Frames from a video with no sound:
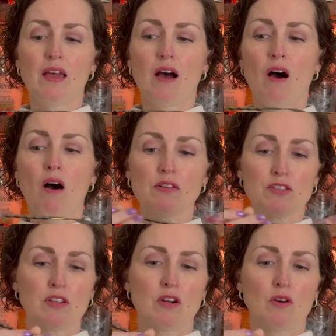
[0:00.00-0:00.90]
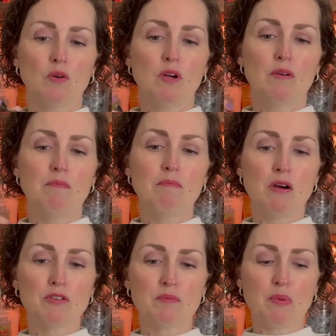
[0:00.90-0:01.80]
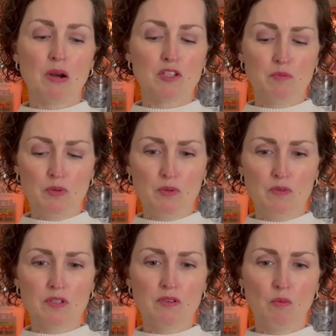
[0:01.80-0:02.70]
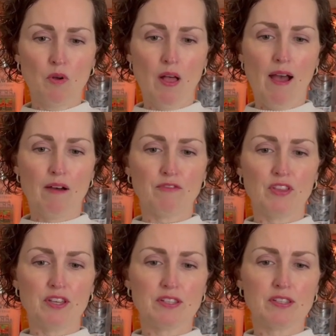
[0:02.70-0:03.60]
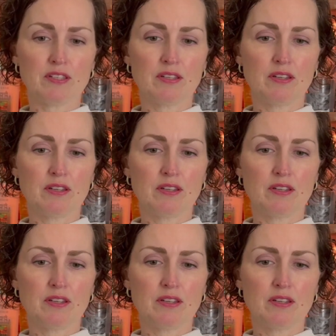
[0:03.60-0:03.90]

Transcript: Also, most bar spoons will have this